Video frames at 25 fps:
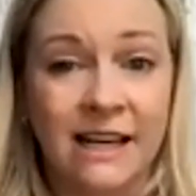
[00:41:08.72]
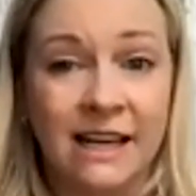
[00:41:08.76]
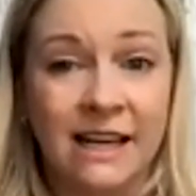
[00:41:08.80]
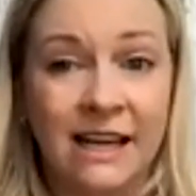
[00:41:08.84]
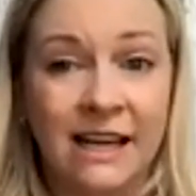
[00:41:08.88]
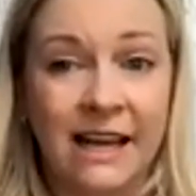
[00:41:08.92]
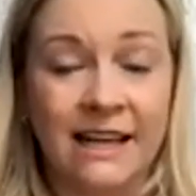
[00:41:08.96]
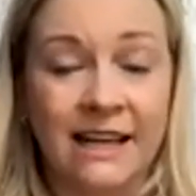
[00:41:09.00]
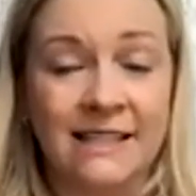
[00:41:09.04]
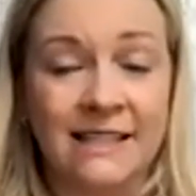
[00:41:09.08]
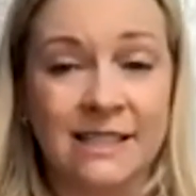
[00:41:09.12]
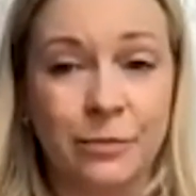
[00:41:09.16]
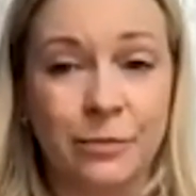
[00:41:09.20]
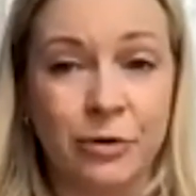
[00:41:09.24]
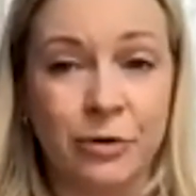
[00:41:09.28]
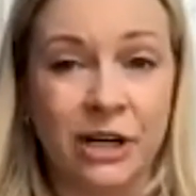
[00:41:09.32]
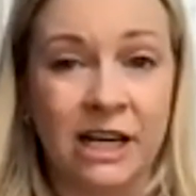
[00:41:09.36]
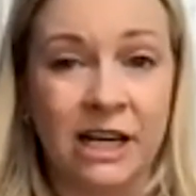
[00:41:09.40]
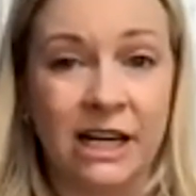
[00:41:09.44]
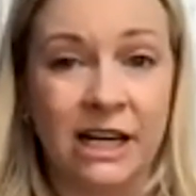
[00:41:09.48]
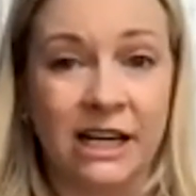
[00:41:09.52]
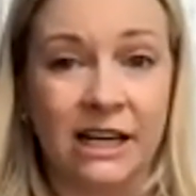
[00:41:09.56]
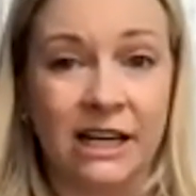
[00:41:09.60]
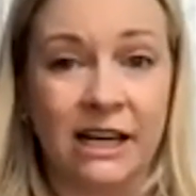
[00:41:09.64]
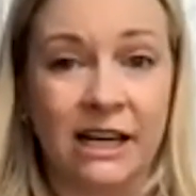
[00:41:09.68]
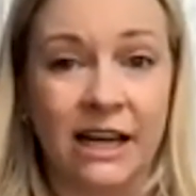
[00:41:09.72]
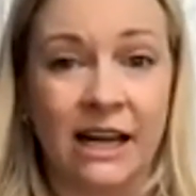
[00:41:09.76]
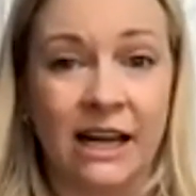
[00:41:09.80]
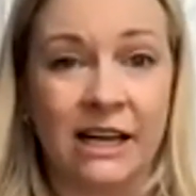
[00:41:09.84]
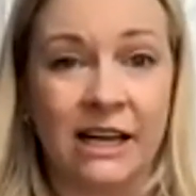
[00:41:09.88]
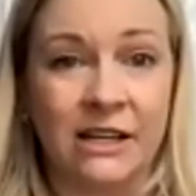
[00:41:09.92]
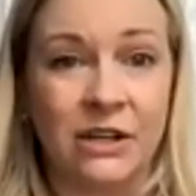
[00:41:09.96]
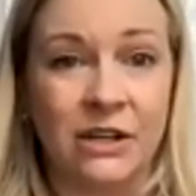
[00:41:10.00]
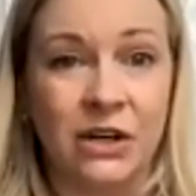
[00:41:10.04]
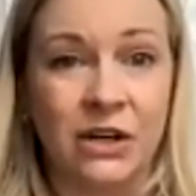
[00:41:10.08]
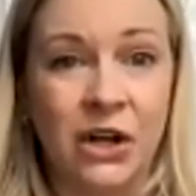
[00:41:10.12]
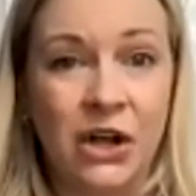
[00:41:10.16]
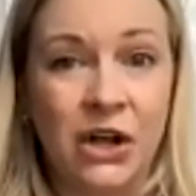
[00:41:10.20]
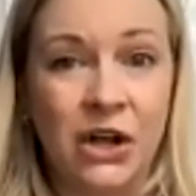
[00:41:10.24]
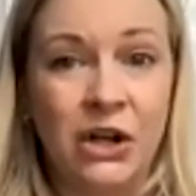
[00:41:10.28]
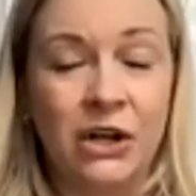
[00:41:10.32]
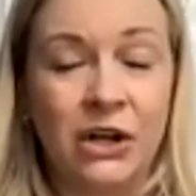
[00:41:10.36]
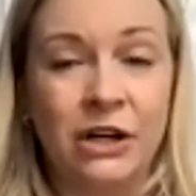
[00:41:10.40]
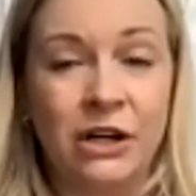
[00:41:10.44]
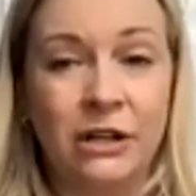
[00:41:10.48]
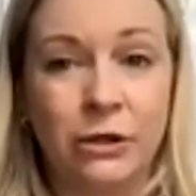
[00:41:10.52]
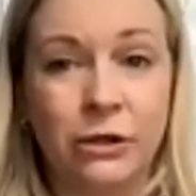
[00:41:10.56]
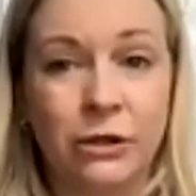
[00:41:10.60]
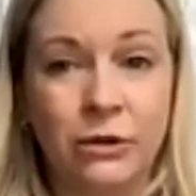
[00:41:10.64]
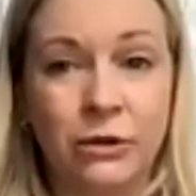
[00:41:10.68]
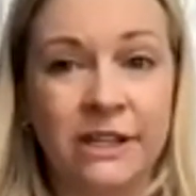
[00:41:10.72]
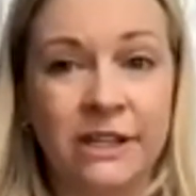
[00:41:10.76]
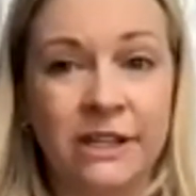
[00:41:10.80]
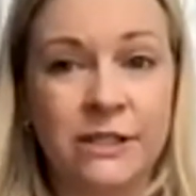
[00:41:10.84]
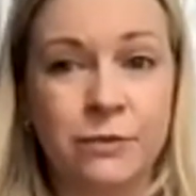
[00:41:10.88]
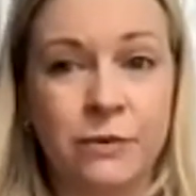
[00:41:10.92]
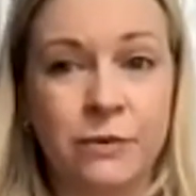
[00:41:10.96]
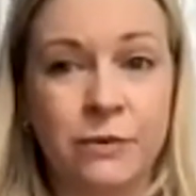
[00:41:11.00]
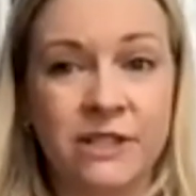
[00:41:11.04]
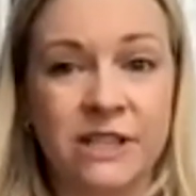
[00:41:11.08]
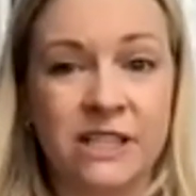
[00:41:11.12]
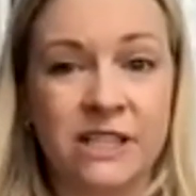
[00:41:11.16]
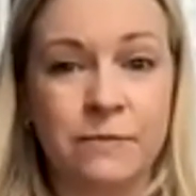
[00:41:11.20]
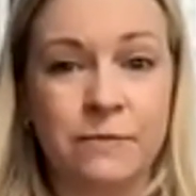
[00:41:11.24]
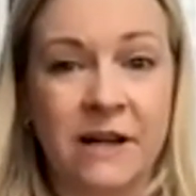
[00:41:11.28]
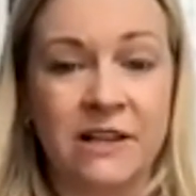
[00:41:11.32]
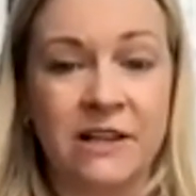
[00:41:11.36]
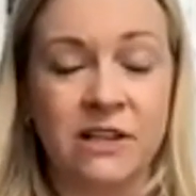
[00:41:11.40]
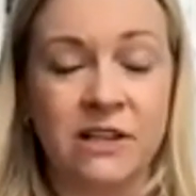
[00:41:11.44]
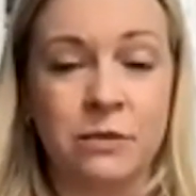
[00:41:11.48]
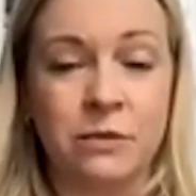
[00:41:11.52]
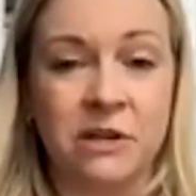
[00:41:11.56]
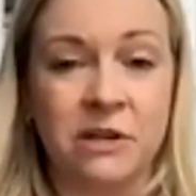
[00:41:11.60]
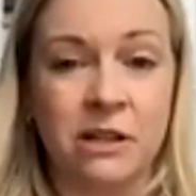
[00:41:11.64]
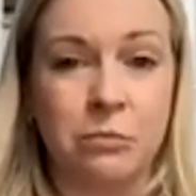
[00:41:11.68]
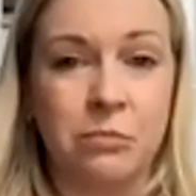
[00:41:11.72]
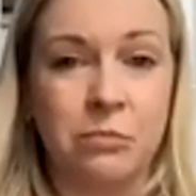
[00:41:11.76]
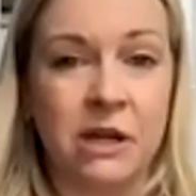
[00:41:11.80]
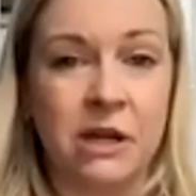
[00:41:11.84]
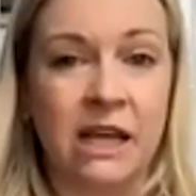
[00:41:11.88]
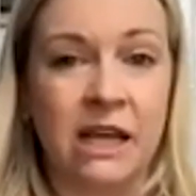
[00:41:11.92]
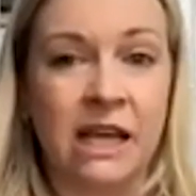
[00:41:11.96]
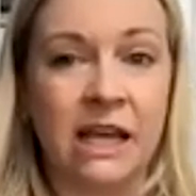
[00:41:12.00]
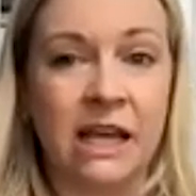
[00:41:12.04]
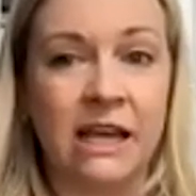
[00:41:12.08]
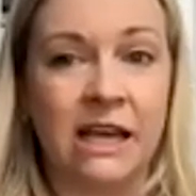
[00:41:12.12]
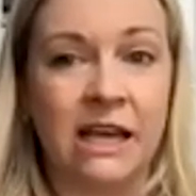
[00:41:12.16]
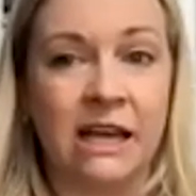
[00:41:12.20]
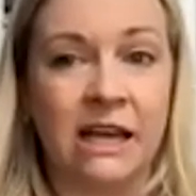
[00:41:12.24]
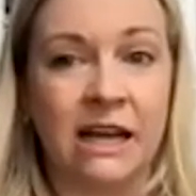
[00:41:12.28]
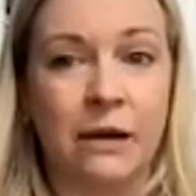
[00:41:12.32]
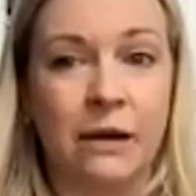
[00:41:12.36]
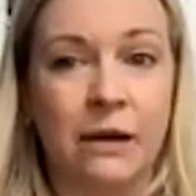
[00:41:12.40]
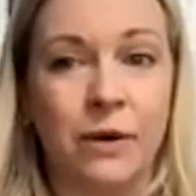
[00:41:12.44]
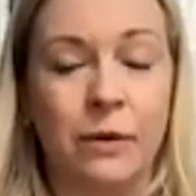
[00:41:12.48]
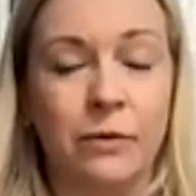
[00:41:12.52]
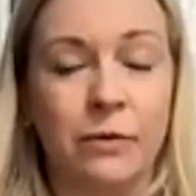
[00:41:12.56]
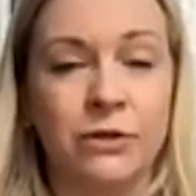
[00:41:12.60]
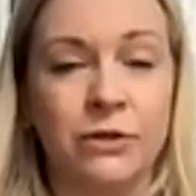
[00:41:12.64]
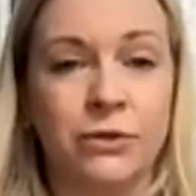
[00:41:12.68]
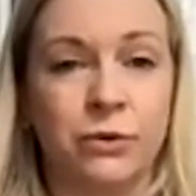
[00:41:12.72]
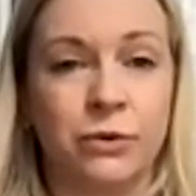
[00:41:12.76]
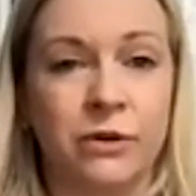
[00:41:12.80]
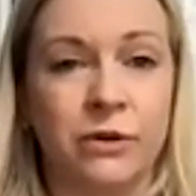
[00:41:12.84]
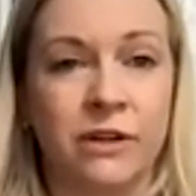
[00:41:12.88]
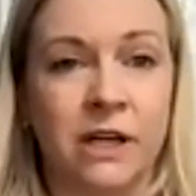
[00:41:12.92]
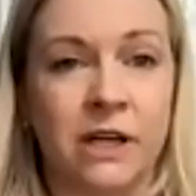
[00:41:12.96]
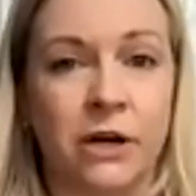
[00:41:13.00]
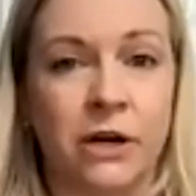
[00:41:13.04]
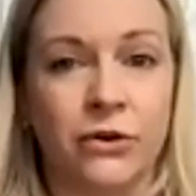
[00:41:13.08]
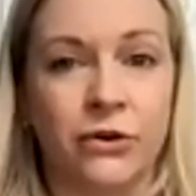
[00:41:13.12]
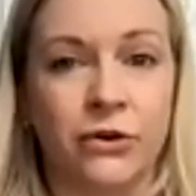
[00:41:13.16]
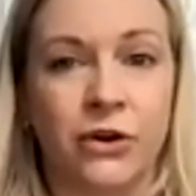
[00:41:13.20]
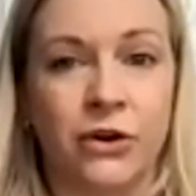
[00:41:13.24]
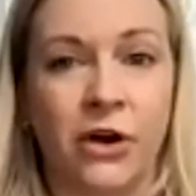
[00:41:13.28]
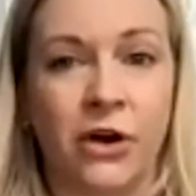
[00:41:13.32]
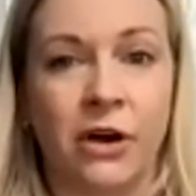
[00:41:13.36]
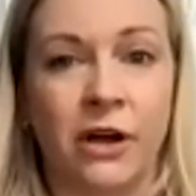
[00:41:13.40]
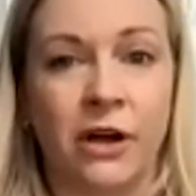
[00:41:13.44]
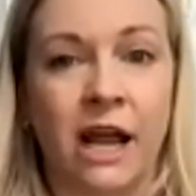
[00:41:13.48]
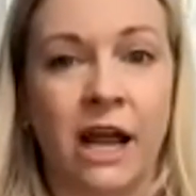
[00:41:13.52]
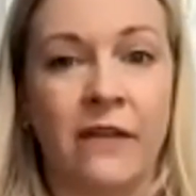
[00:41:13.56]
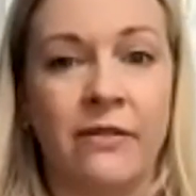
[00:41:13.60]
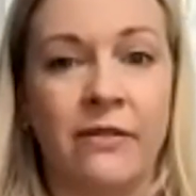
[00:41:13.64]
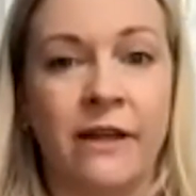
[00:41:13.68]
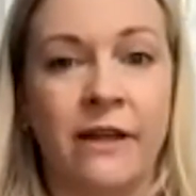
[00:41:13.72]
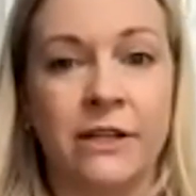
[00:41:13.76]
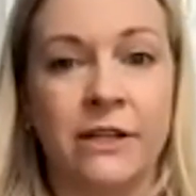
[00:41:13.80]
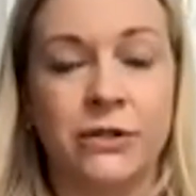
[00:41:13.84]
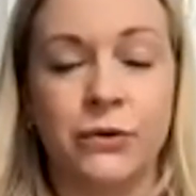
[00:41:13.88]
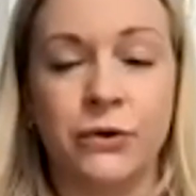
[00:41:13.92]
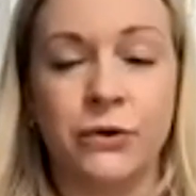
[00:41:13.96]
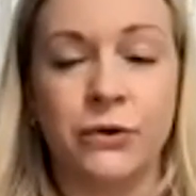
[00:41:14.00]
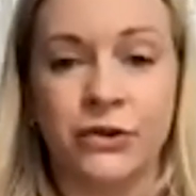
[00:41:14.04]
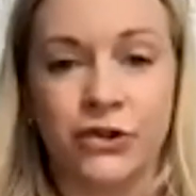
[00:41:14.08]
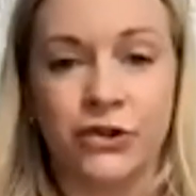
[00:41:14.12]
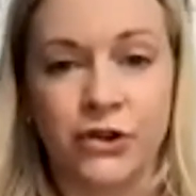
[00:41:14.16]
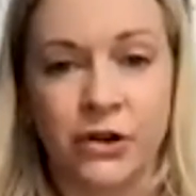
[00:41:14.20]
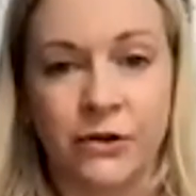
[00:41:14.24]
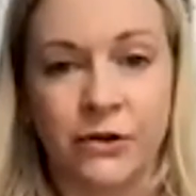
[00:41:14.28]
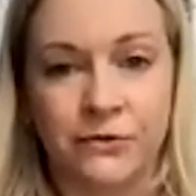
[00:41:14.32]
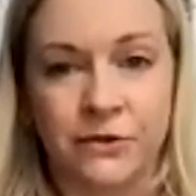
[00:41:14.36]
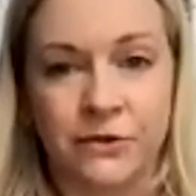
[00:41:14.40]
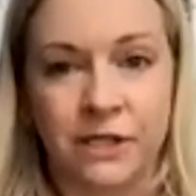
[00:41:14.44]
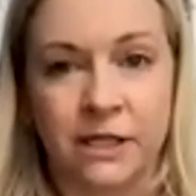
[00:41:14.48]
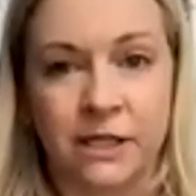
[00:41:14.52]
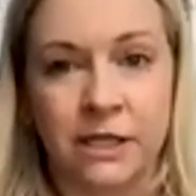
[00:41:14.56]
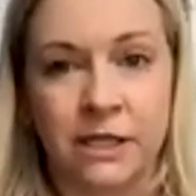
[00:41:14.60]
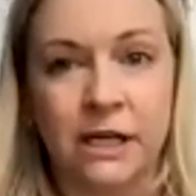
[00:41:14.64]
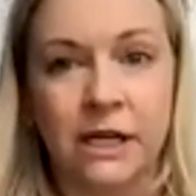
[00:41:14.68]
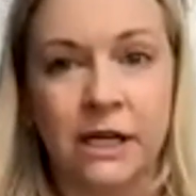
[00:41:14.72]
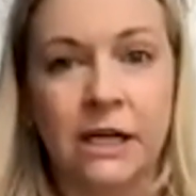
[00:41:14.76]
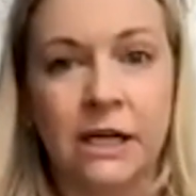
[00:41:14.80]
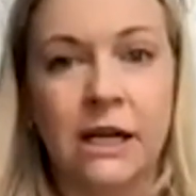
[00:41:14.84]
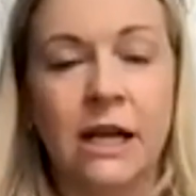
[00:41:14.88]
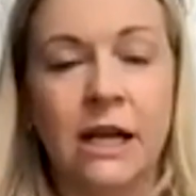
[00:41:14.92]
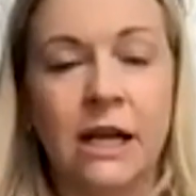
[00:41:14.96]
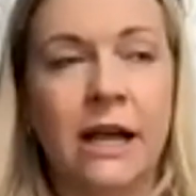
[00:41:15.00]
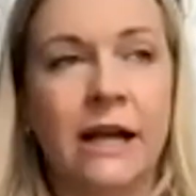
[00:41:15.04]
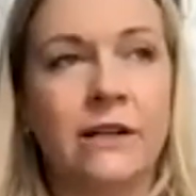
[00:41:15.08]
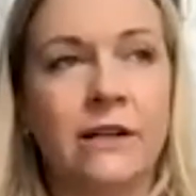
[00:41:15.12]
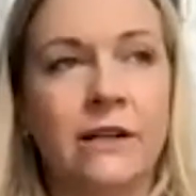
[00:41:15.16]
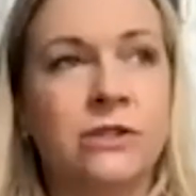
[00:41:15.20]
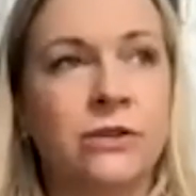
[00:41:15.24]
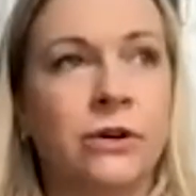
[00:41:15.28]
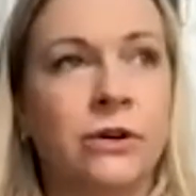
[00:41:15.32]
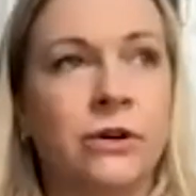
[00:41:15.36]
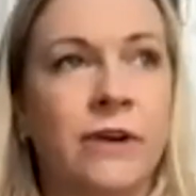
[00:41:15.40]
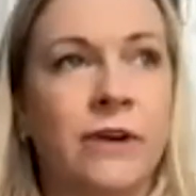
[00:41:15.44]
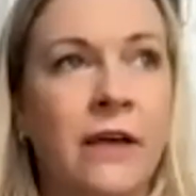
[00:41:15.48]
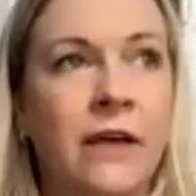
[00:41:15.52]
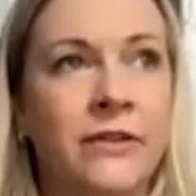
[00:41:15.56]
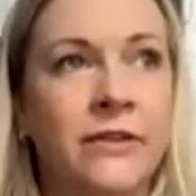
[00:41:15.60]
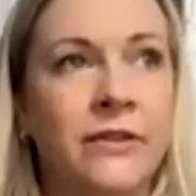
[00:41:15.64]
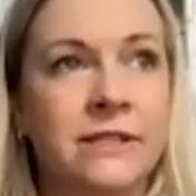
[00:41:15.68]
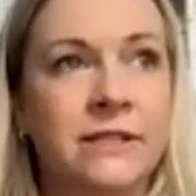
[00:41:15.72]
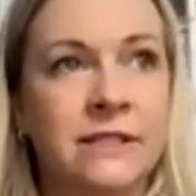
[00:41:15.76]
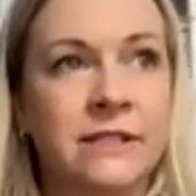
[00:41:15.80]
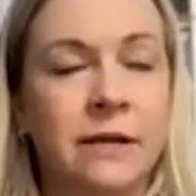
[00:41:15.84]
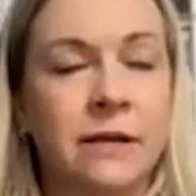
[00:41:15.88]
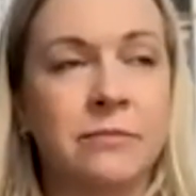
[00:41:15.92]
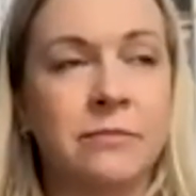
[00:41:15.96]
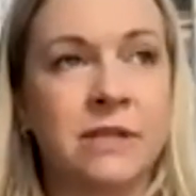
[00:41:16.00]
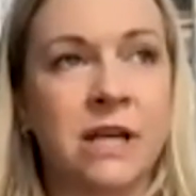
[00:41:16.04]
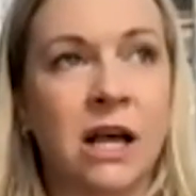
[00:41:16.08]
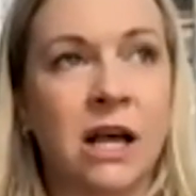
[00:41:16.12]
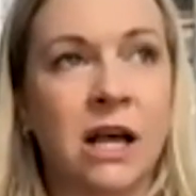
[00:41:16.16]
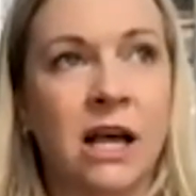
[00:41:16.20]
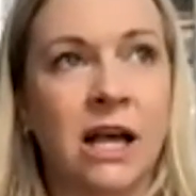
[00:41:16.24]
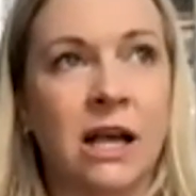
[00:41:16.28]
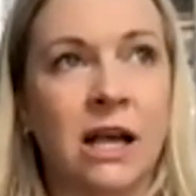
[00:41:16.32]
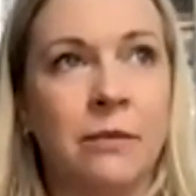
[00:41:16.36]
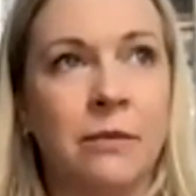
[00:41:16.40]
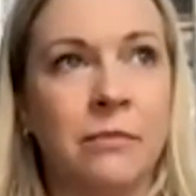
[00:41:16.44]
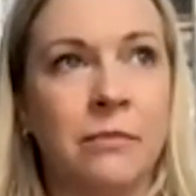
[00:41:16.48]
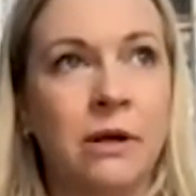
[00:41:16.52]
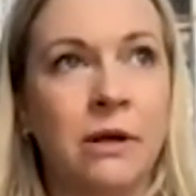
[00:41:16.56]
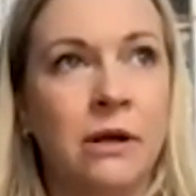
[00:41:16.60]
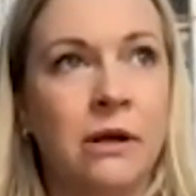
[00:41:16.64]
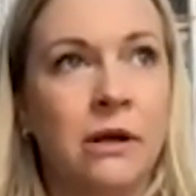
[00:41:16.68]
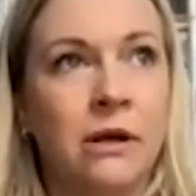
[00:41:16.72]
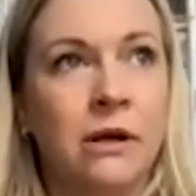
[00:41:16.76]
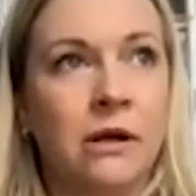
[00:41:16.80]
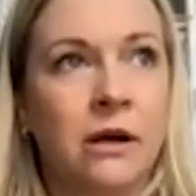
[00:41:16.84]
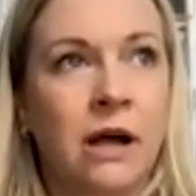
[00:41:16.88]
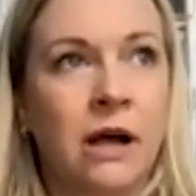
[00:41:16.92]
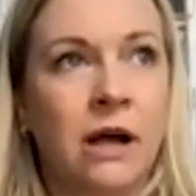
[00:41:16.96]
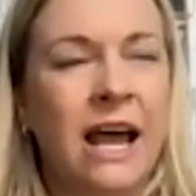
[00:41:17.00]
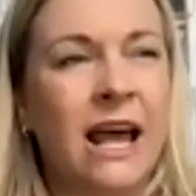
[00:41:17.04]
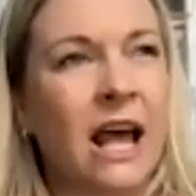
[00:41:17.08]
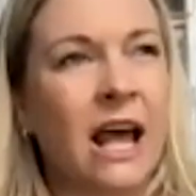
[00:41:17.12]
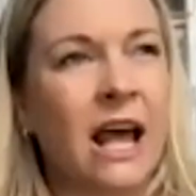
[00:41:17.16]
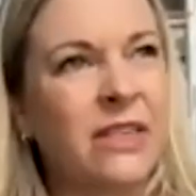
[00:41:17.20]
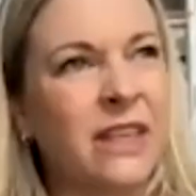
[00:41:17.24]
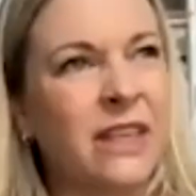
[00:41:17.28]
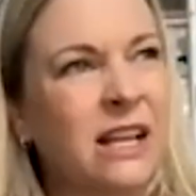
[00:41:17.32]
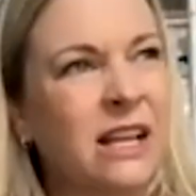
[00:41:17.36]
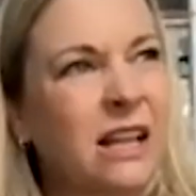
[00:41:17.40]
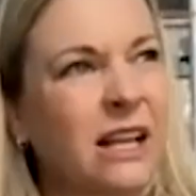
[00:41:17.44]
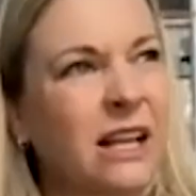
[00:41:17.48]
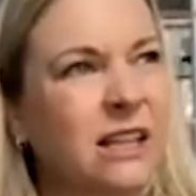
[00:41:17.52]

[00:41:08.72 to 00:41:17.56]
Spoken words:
and Sabrina. And Clueless was expected to be the big hit, and we were sort of the underdog. And then it sort of shifted. And so around this same time, I think